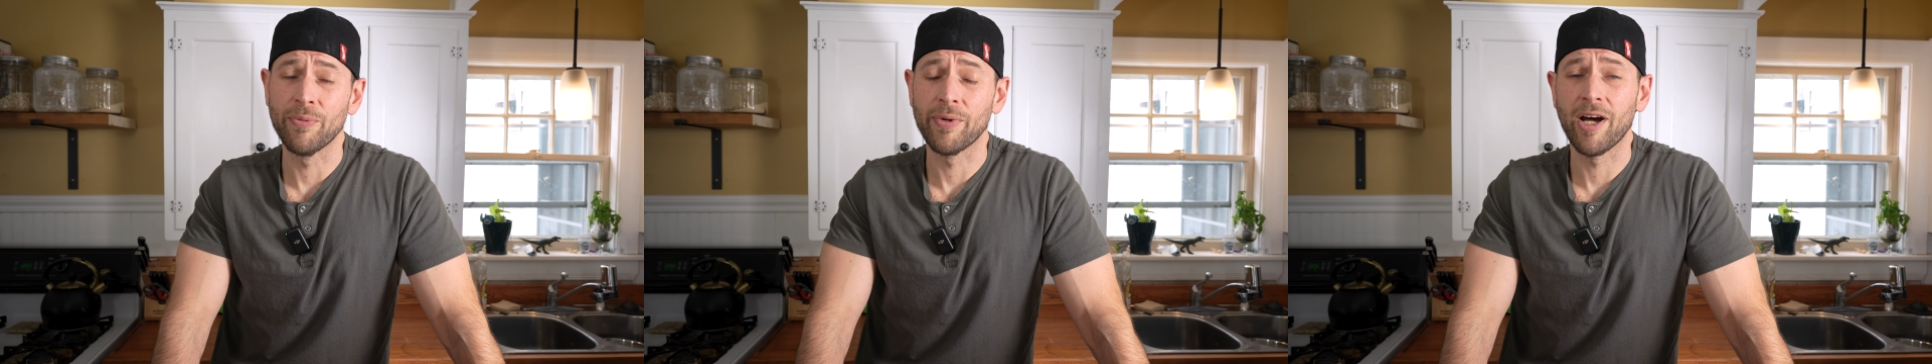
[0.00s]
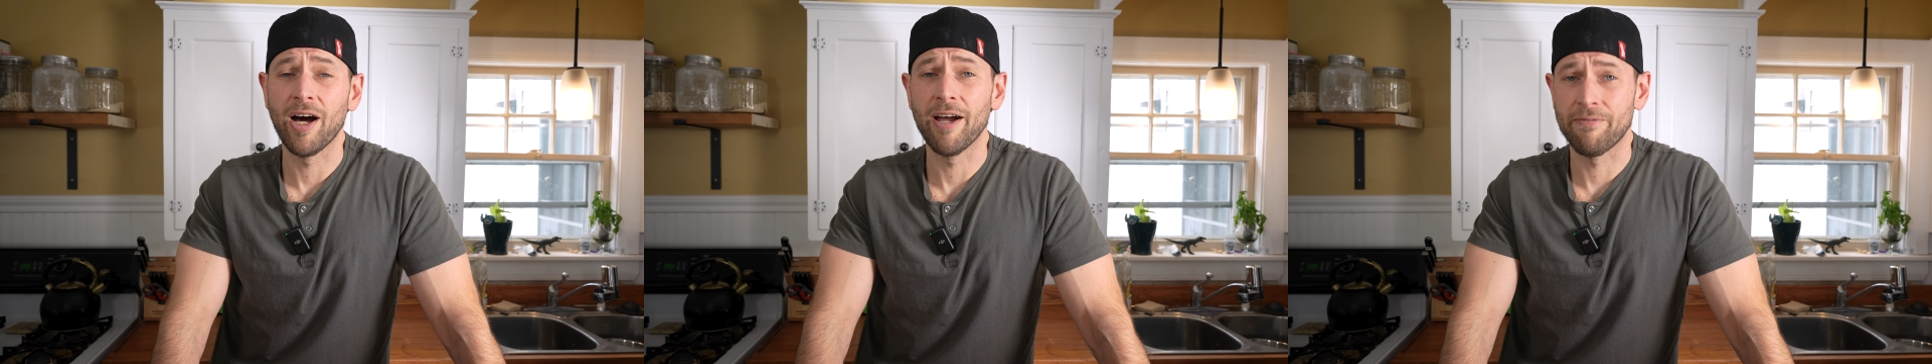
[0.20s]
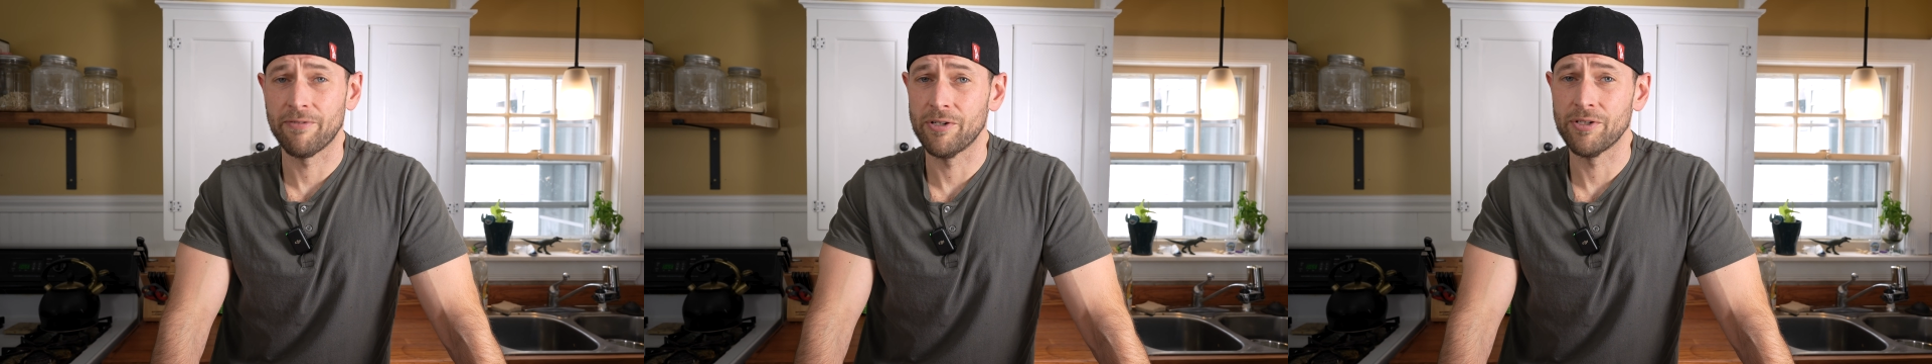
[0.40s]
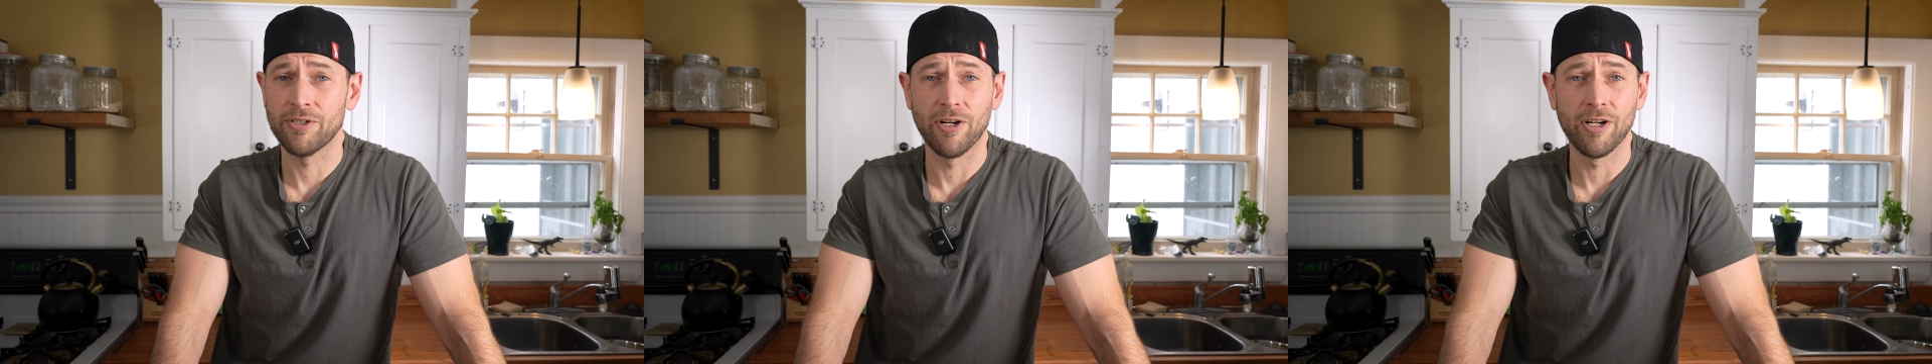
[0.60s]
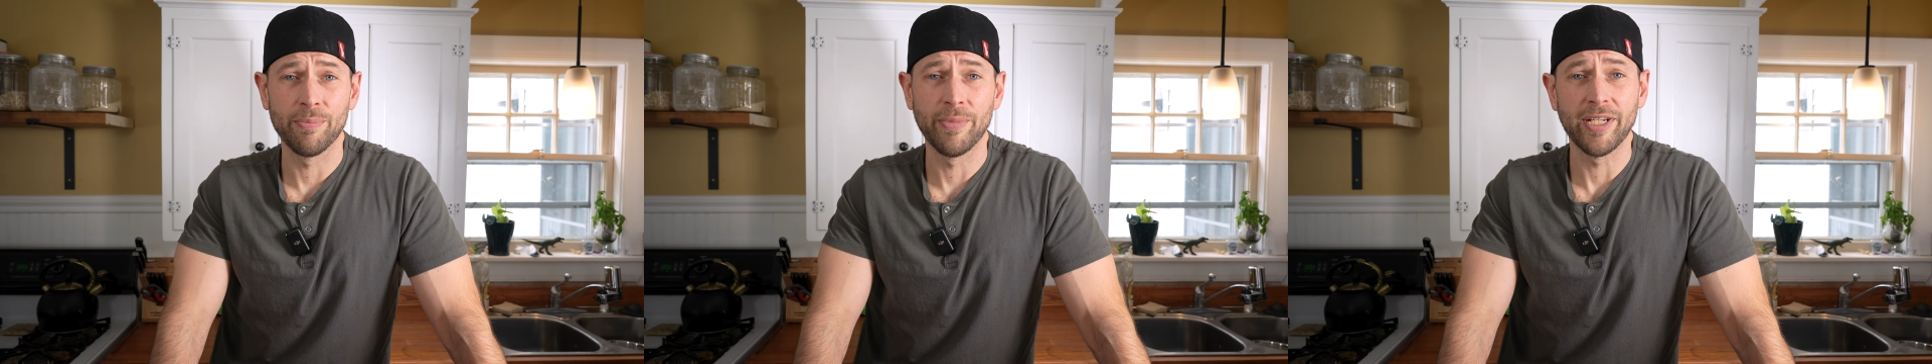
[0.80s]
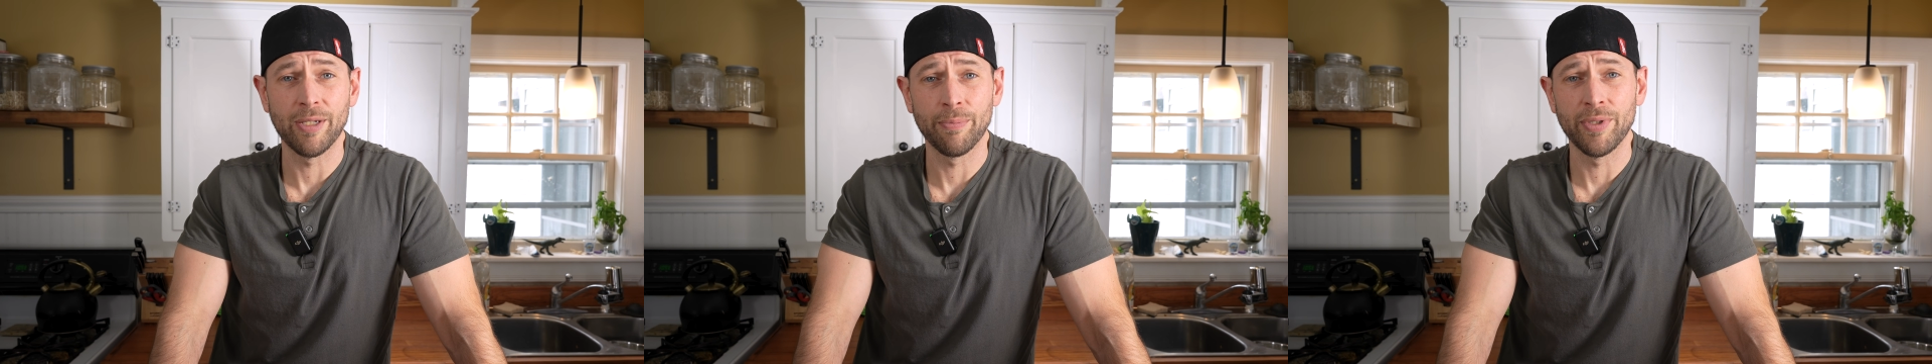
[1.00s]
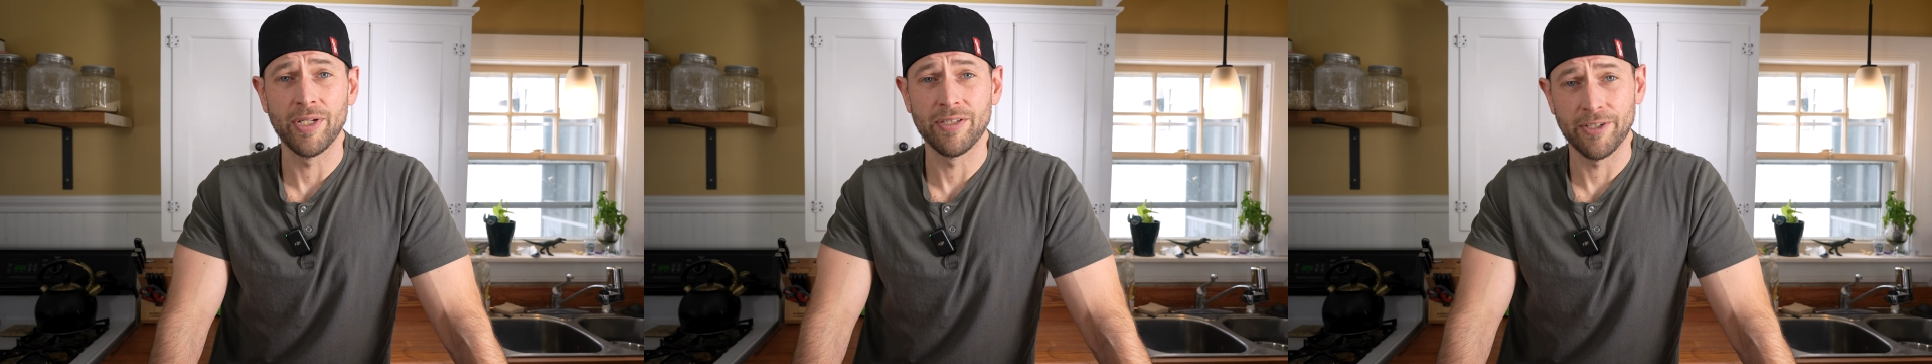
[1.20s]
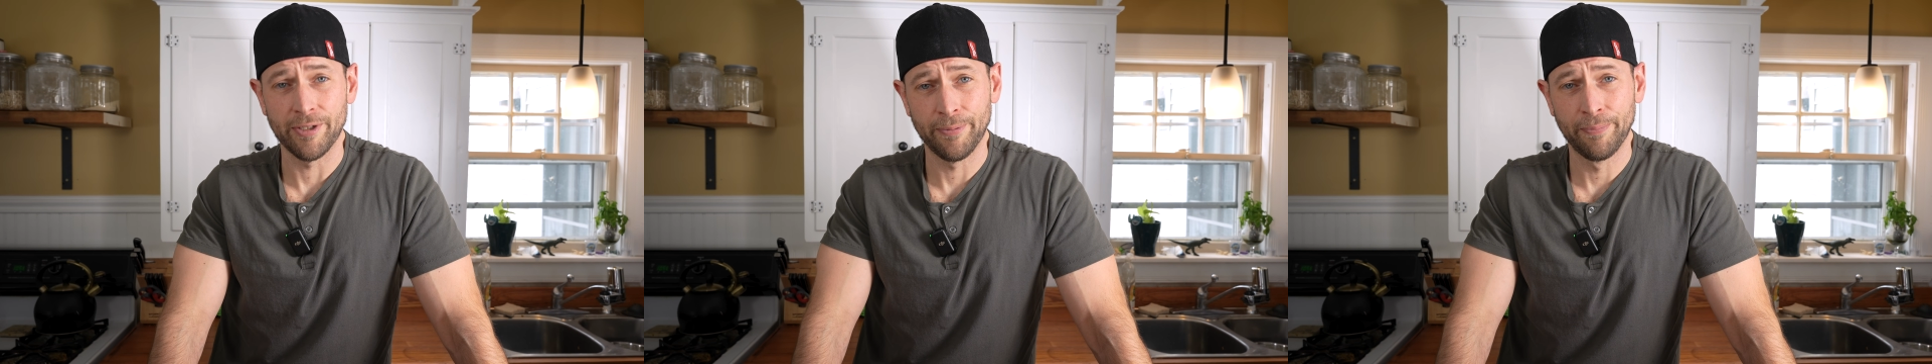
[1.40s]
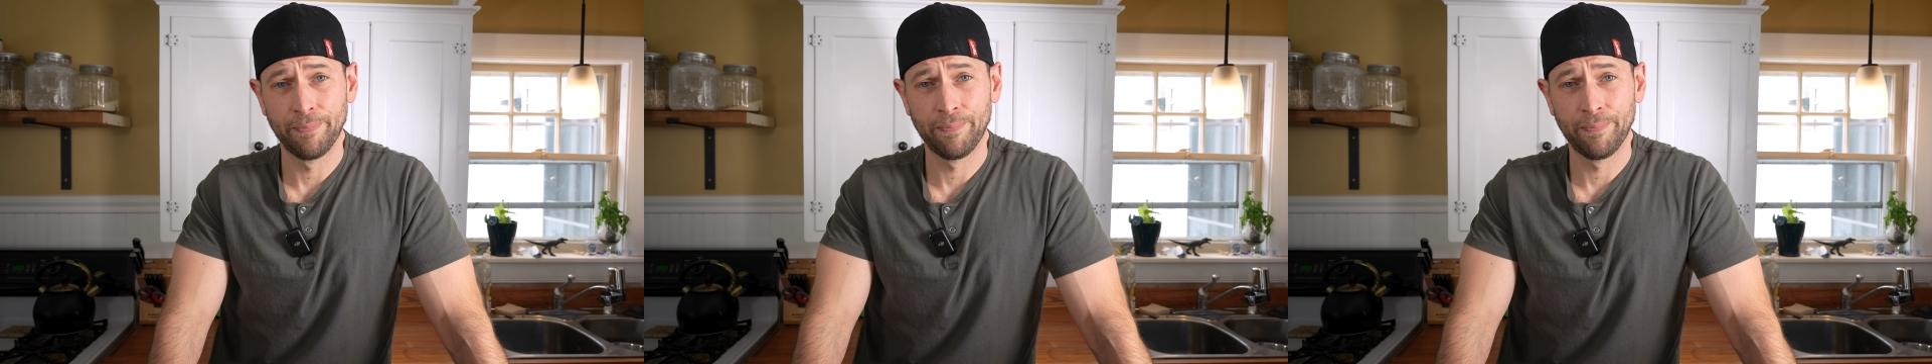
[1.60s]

when I first started making pizza.